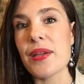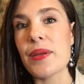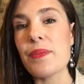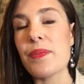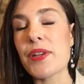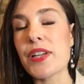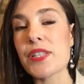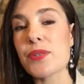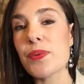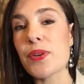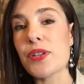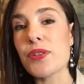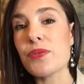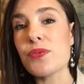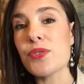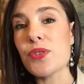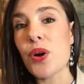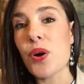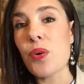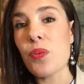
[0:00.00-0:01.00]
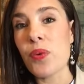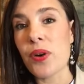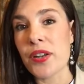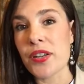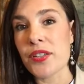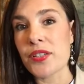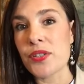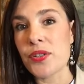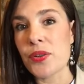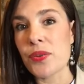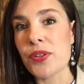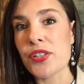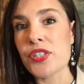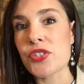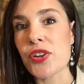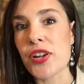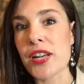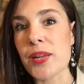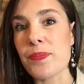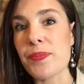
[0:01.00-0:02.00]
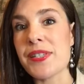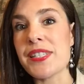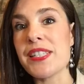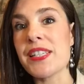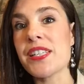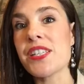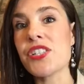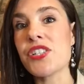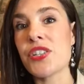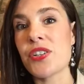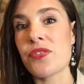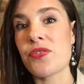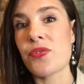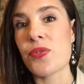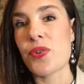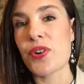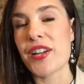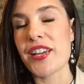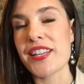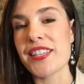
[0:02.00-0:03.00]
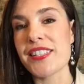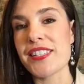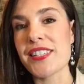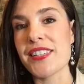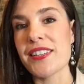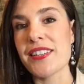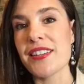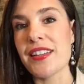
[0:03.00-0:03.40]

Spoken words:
because what you don't want to do is try to petition for it